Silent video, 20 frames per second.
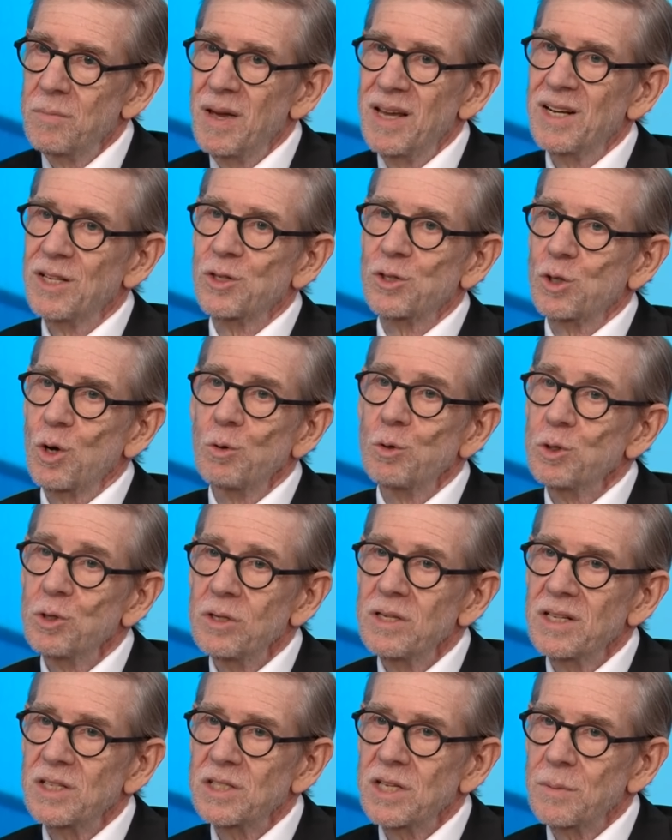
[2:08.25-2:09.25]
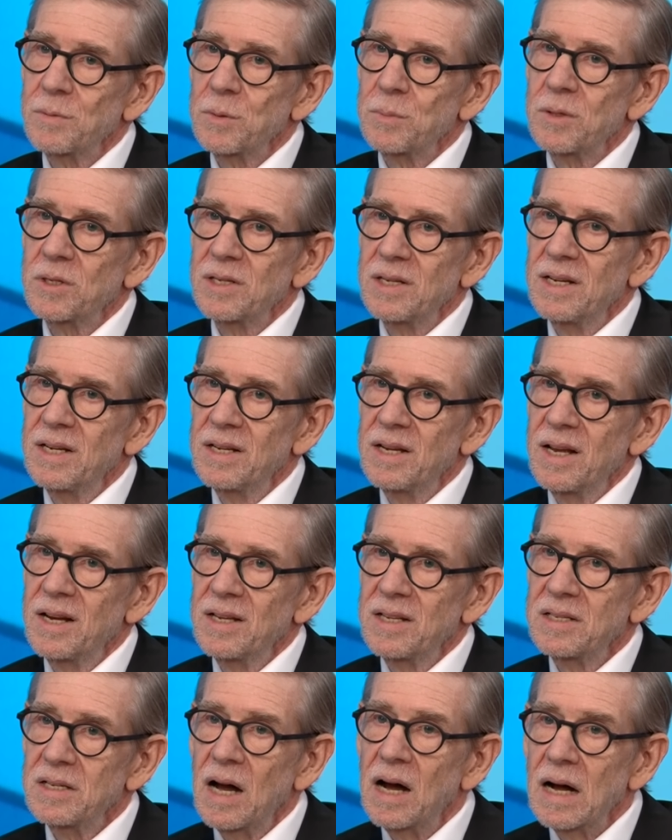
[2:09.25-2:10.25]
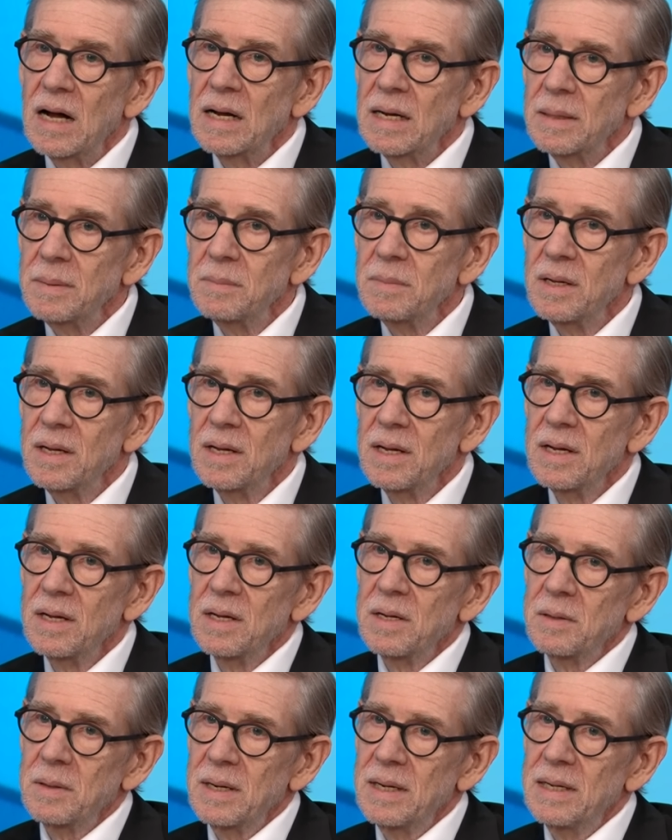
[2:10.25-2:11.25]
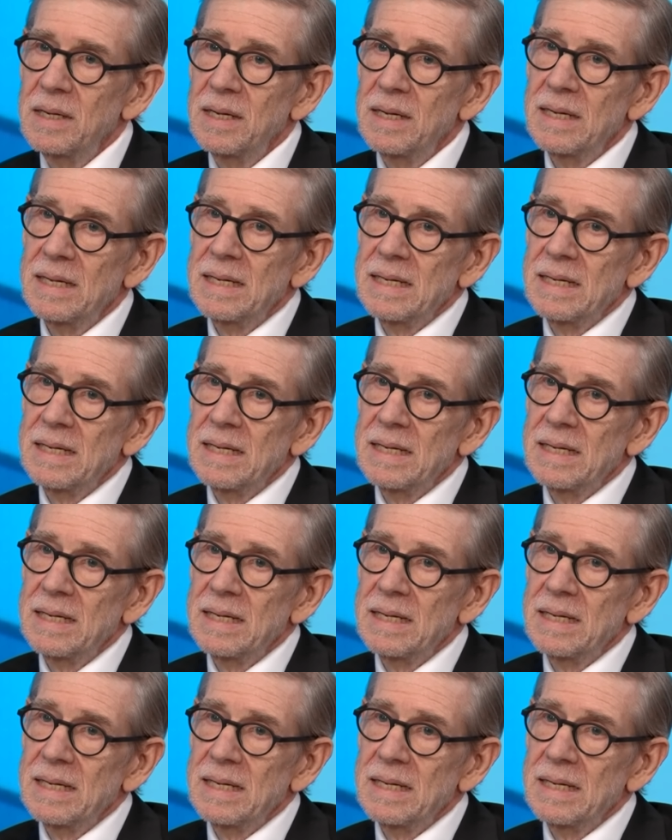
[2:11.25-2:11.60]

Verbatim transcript: made it socially acceptable to eat any time, right?